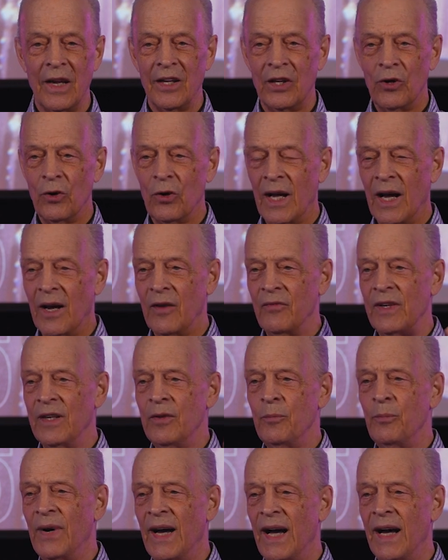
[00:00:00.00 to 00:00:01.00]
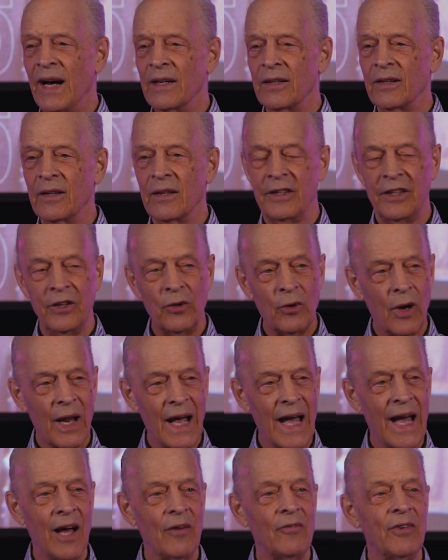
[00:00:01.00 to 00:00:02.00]
you'll have impact, and you'll
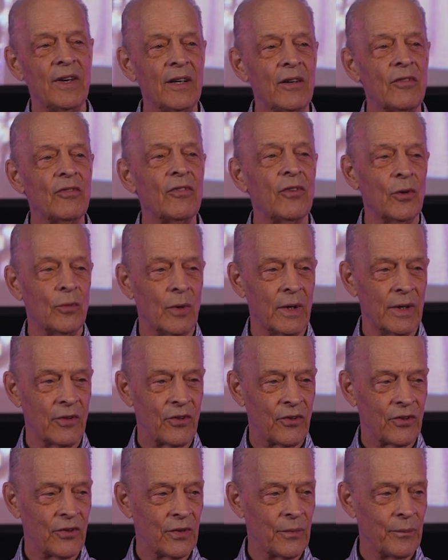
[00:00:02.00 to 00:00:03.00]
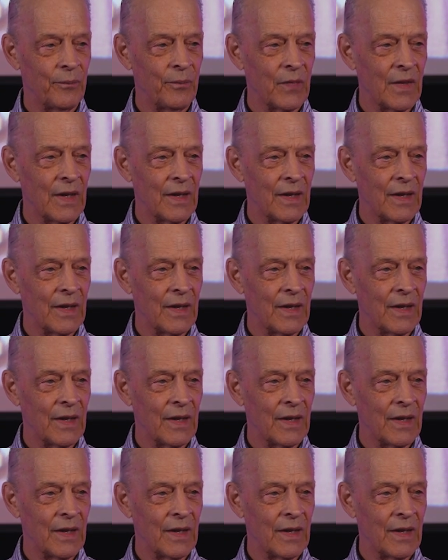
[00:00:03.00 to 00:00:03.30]
have influence